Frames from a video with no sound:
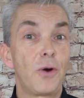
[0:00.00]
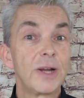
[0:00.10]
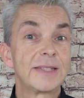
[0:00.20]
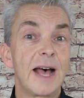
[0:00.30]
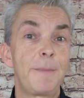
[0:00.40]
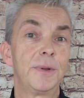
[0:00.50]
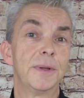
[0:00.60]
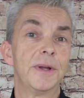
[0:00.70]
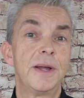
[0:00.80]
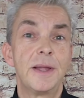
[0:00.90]

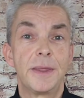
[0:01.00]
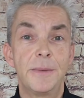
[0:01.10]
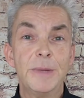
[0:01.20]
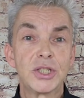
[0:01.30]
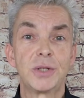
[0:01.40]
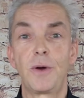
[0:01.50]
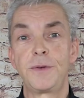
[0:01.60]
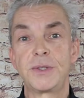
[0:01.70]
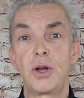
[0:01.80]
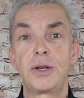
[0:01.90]
example, the mission of a
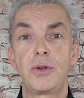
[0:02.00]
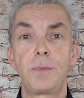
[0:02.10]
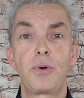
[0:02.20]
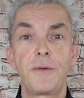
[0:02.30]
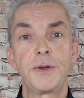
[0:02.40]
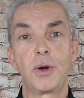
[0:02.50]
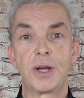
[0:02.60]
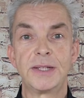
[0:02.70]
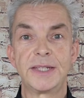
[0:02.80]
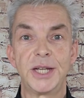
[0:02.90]
certain non-profit
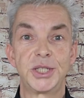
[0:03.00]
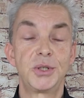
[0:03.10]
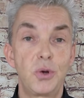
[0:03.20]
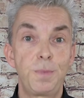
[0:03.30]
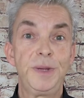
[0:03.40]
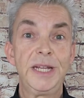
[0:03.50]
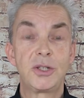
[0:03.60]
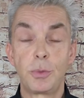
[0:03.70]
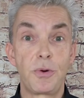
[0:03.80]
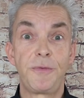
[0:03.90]
organization could be
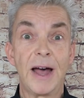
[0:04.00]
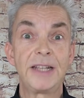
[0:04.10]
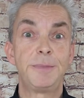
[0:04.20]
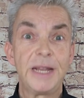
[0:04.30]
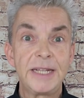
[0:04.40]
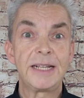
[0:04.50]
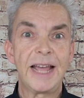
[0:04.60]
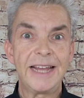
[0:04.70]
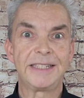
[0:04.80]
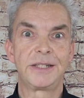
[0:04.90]
to provide medical
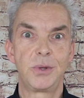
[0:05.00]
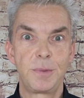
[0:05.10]
aid to the